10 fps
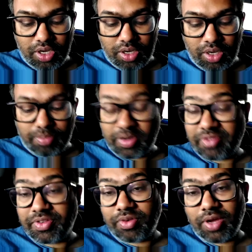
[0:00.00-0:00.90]

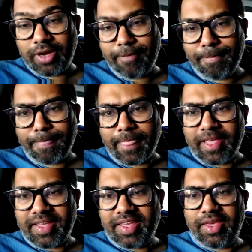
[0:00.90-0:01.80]
Barfiwala.
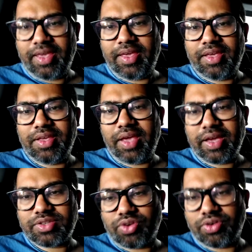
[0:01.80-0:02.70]
He
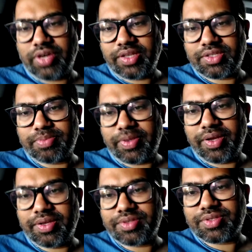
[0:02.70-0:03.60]
has already an
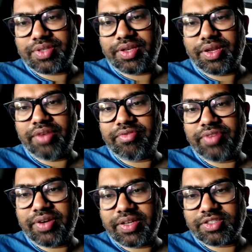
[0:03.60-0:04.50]
experience in
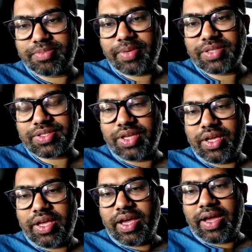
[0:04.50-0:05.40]
fintech space,
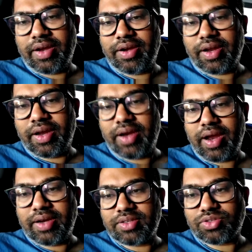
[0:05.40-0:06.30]
and
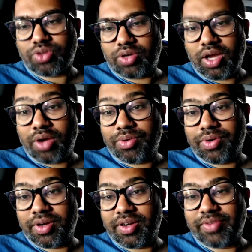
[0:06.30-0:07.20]
is now
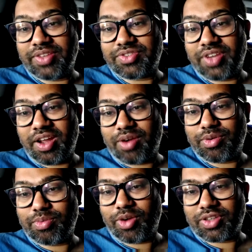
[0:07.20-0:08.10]
venturing out
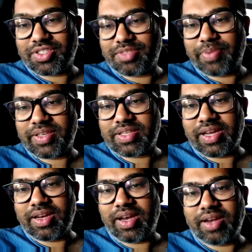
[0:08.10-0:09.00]
to blockchain space,
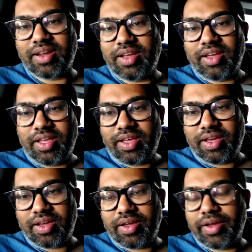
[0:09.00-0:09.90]
and
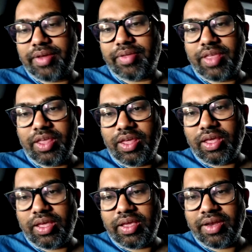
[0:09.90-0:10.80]
here
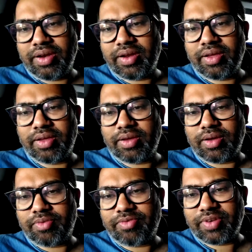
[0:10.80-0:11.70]
he did
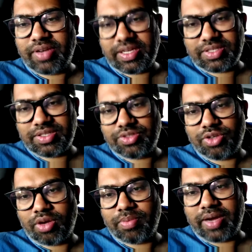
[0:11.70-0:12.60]
a fantastic
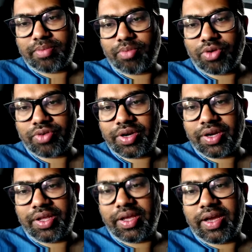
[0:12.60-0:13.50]
job at
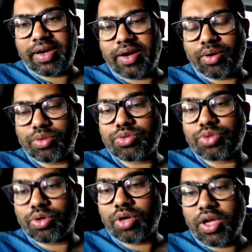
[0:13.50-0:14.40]
moderating and
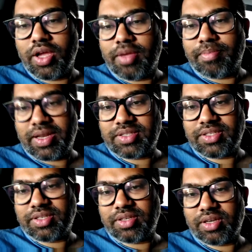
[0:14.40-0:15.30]
also
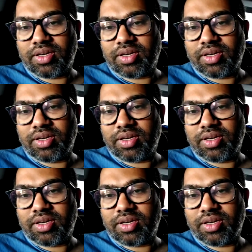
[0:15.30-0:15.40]
managing